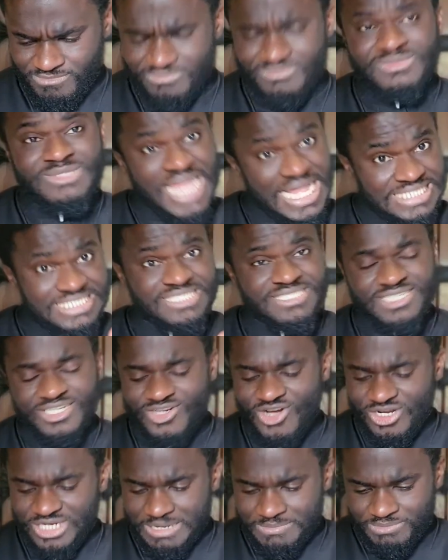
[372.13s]
That is the
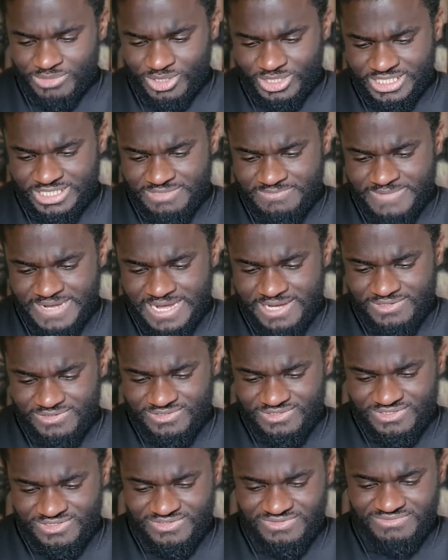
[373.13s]
God I'm talking about.